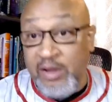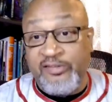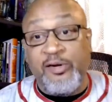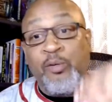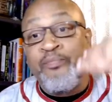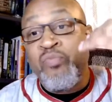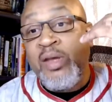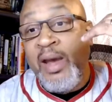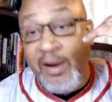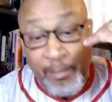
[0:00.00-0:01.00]
So
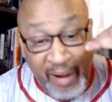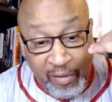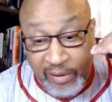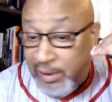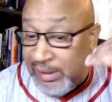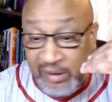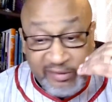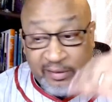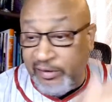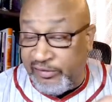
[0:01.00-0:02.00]
at about,
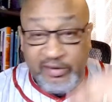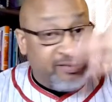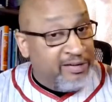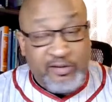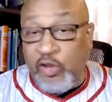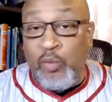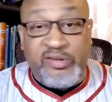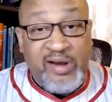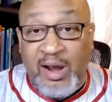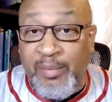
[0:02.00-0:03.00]
let's just to throw a
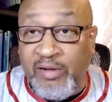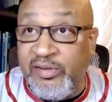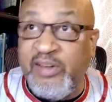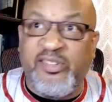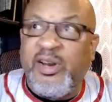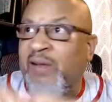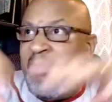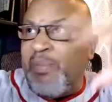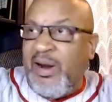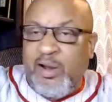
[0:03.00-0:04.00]
time out there so that
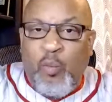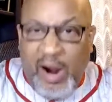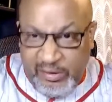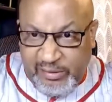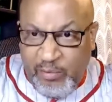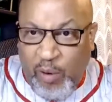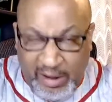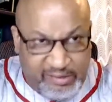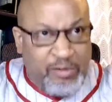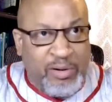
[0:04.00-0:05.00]
everybody could watch
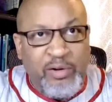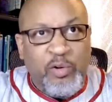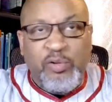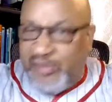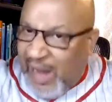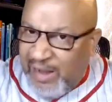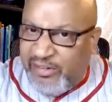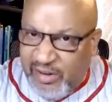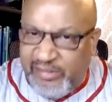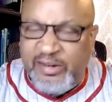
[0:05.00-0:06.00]
it on the news,
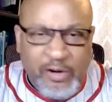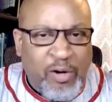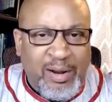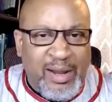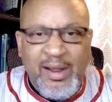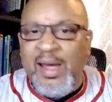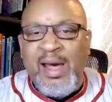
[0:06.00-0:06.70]
digest it and all that.